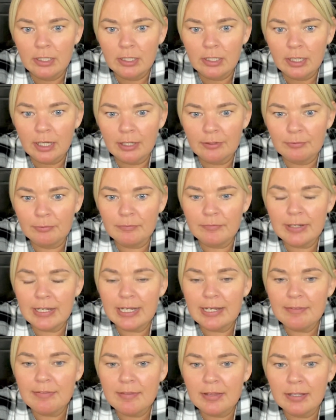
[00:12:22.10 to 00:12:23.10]
I don't
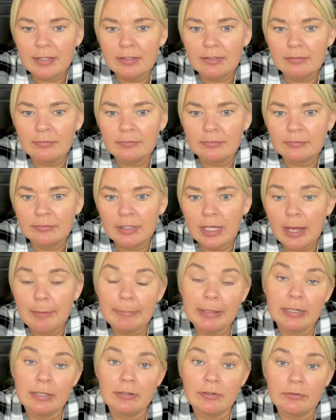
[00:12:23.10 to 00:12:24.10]
really think,
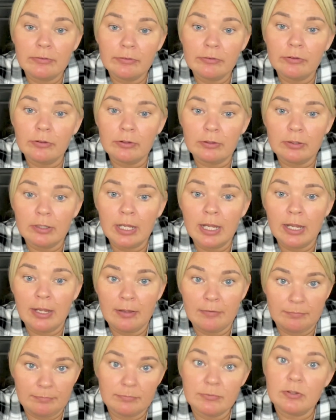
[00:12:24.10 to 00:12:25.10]

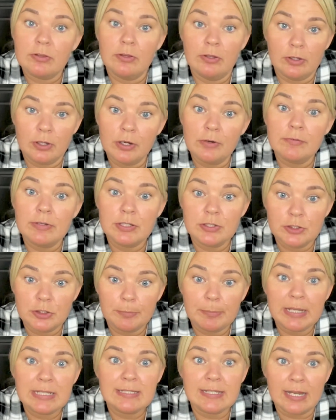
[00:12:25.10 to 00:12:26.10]
the curry
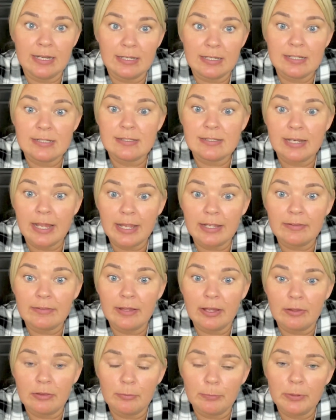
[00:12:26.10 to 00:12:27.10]
sub I sent is like
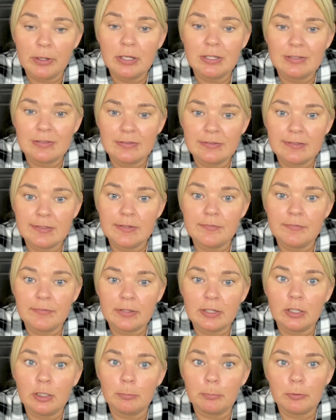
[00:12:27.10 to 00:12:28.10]
that. They weren't
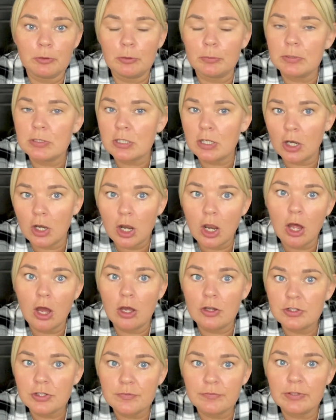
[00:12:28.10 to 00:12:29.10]
difficult, but there was a
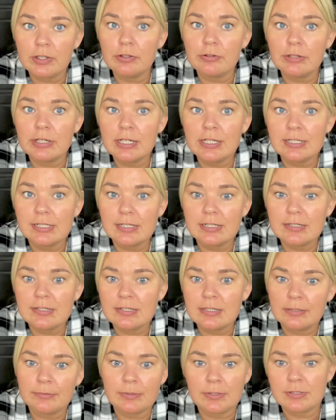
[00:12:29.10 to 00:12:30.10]
lot of ingredients
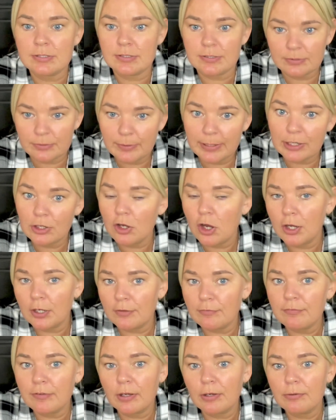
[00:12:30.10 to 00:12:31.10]
and it was quite hard to
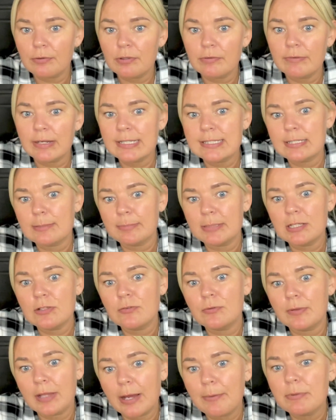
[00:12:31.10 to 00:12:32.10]
follow the recipe,
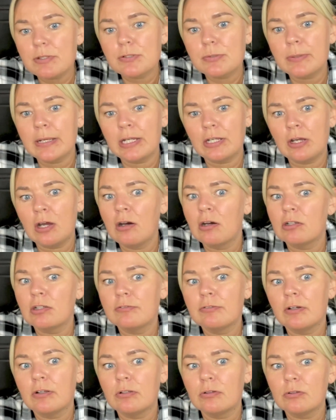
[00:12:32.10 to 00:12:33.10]
so that was quite hard to
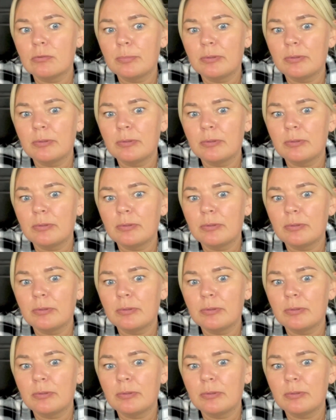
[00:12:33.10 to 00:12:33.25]
follow.